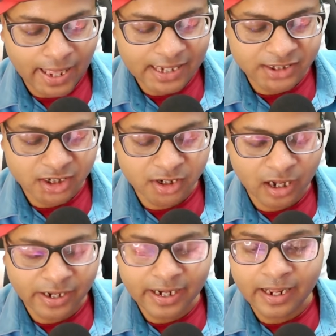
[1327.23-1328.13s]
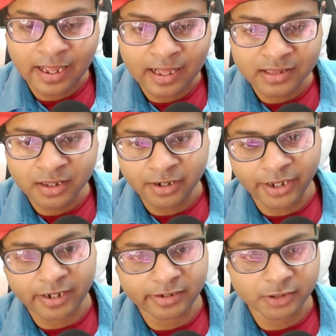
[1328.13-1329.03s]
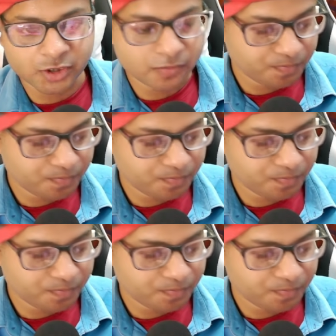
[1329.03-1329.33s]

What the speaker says: as the target health decrease.